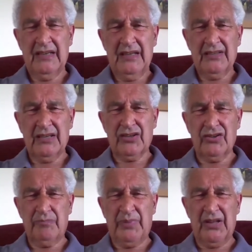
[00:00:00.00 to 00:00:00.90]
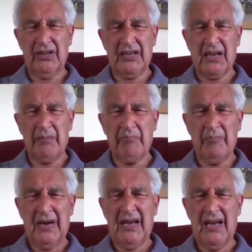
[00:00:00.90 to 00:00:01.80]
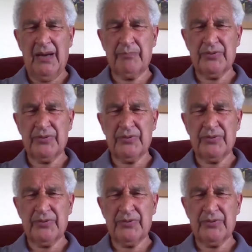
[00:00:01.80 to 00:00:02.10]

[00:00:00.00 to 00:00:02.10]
that could be like a map